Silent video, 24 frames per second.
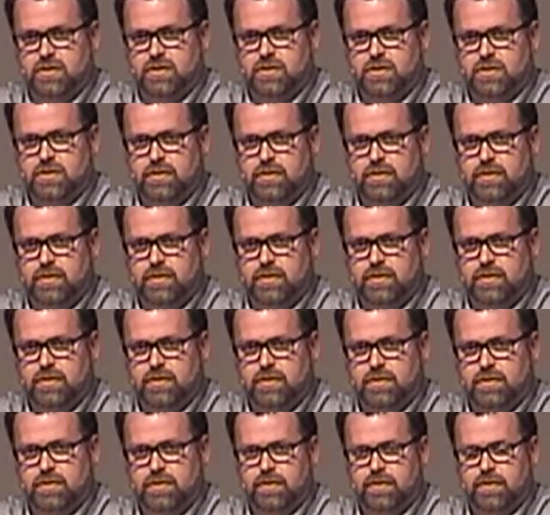
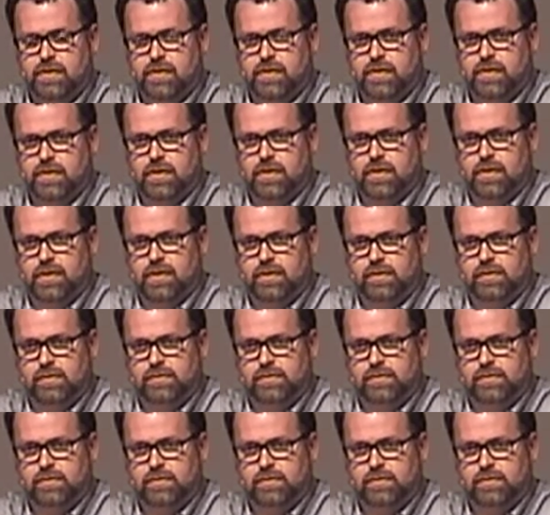[no speech]